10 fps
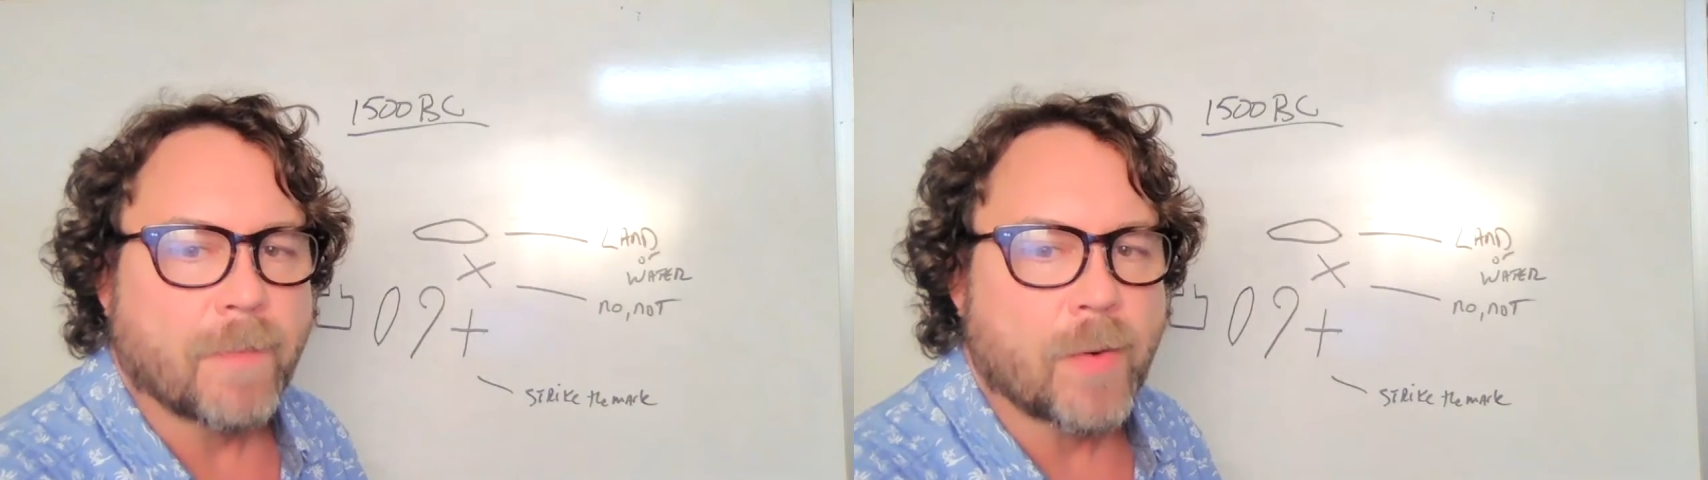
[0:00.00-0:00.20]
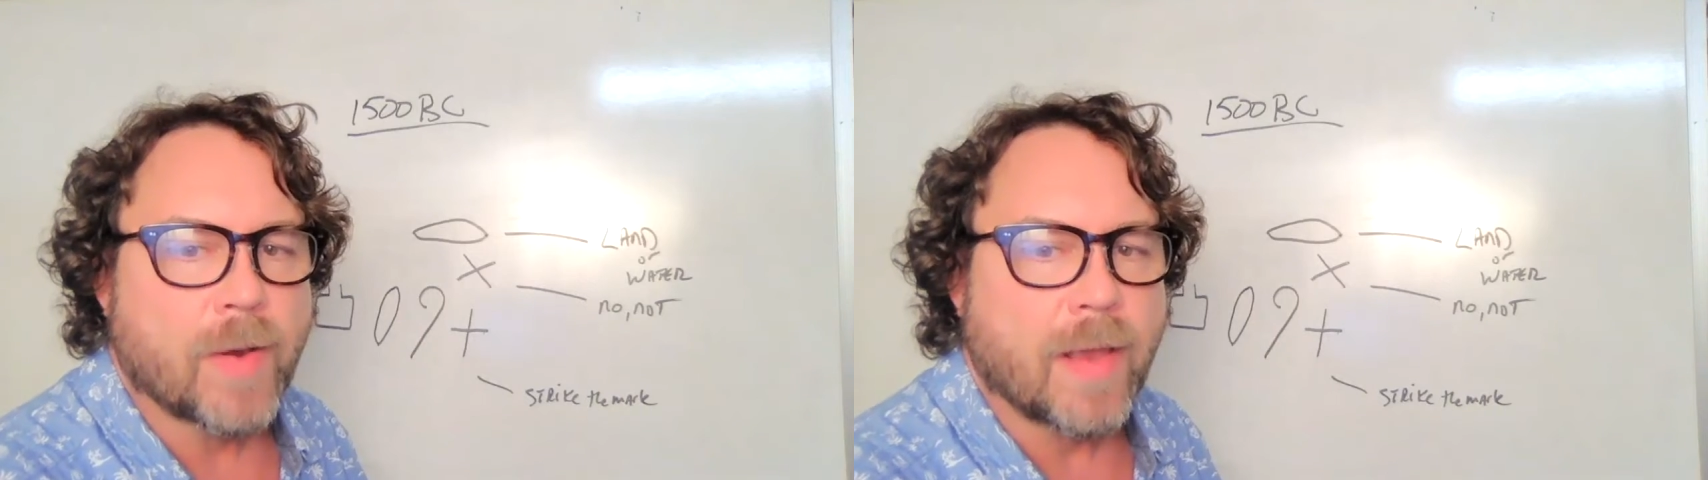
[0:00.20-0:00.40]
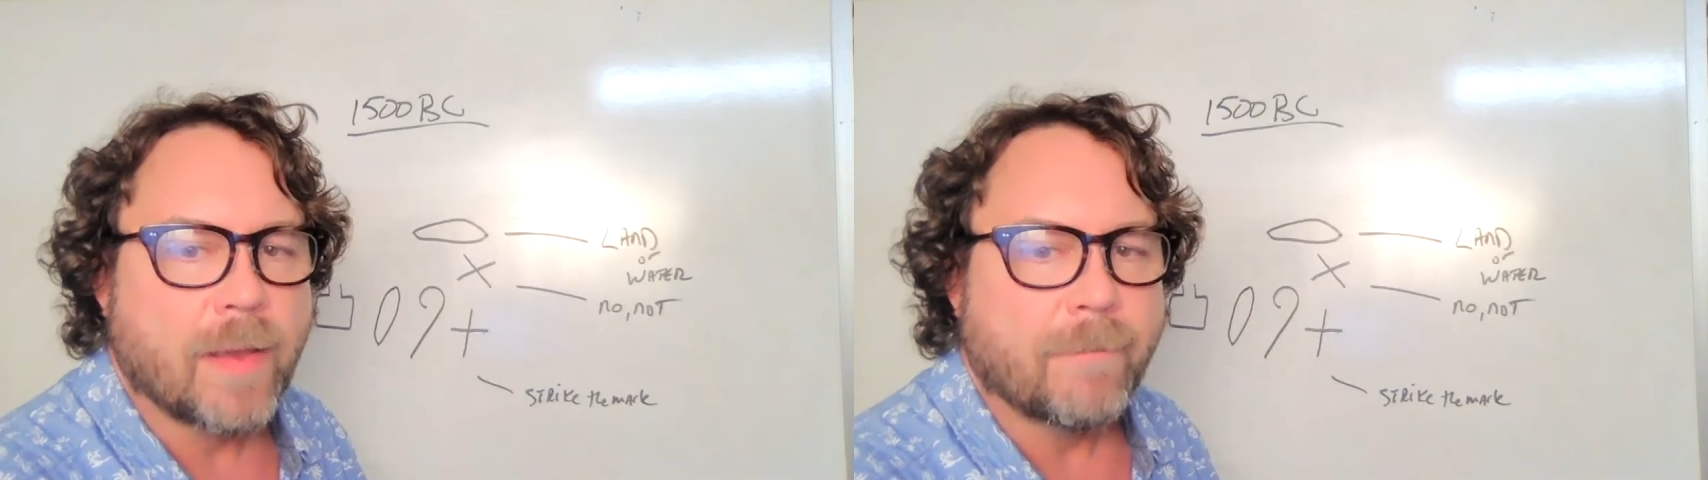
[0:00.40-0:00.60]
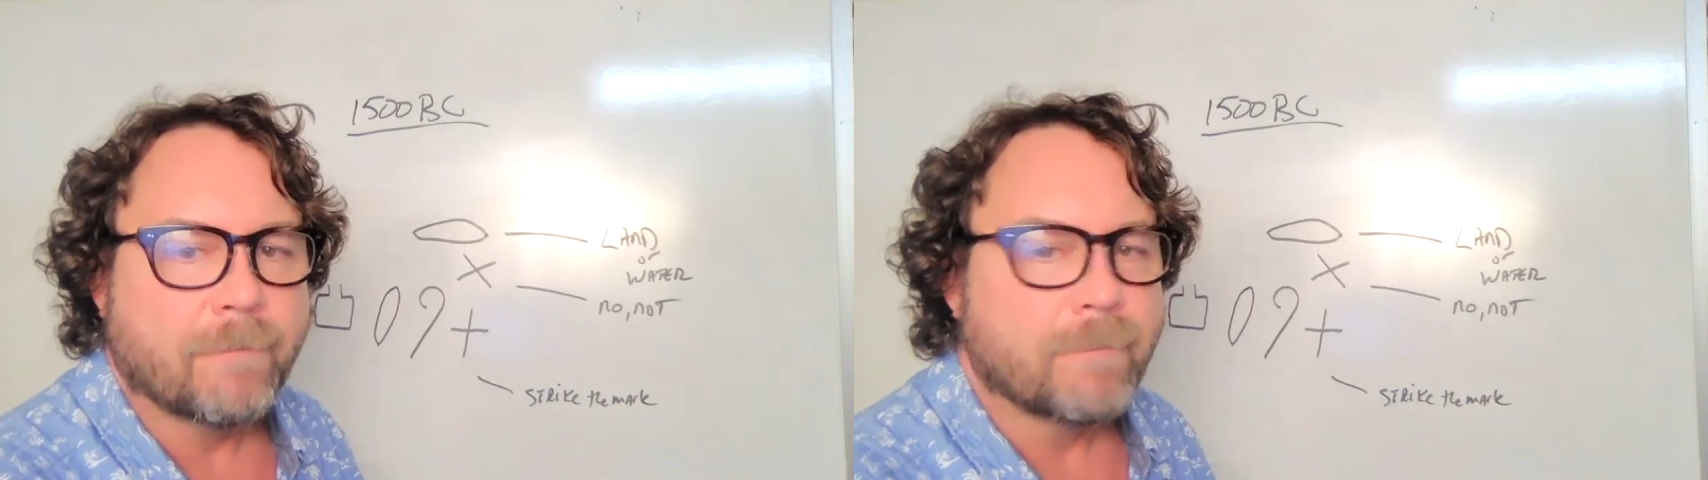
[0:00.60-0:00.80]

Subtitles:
okay?